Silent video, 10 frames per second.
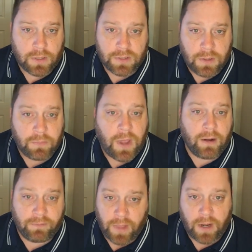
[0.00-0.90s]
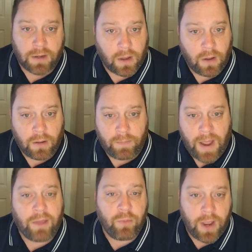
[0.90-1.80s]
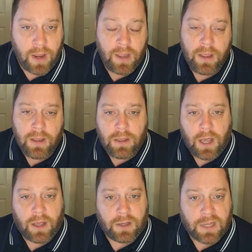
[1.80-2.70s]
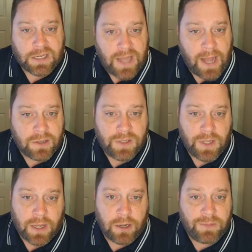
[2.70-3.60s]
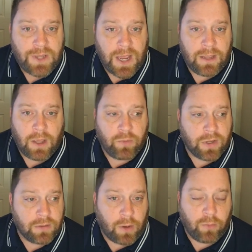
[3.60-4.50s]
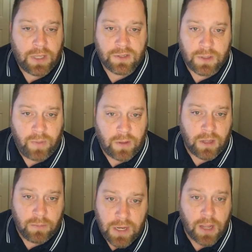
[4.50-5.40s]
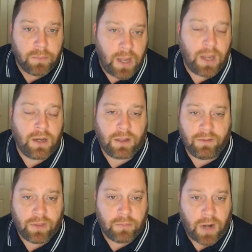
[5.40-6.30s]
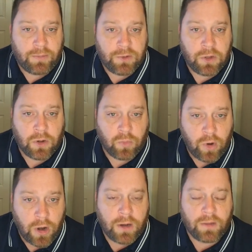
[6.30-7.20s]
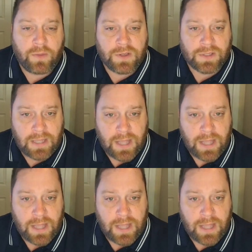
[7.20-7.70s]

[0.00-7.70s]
some kind of like pathway. A status that they can obtain that will ease the immediate pain and give them an opportunity to work and things like